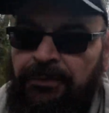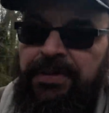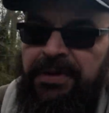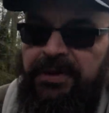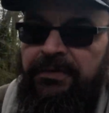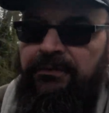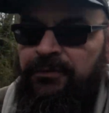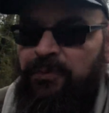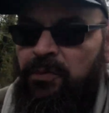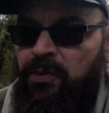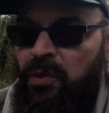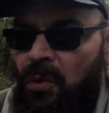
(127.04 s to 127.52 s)
bit
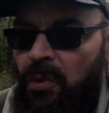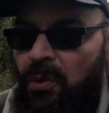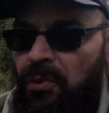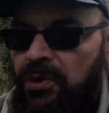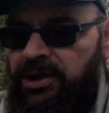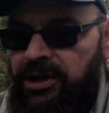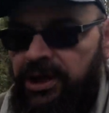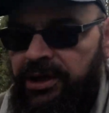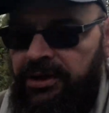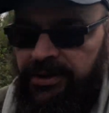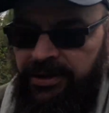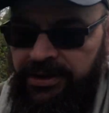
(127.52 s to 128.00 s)
of a
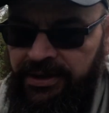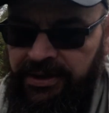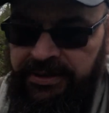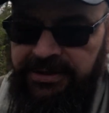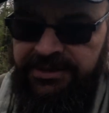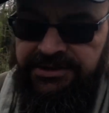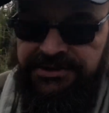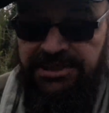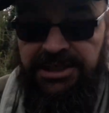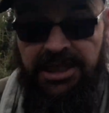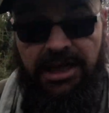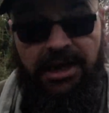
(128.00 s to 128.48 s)
walk.
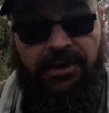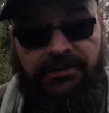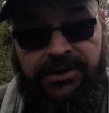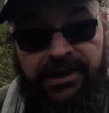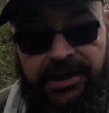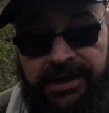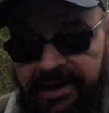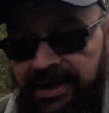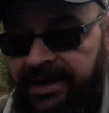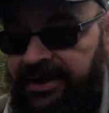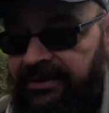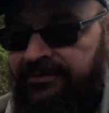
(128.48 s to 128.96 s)
Still on
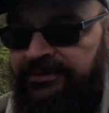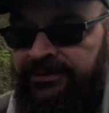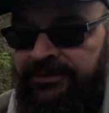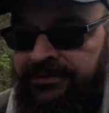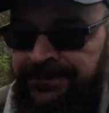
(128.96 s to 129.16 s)
it now.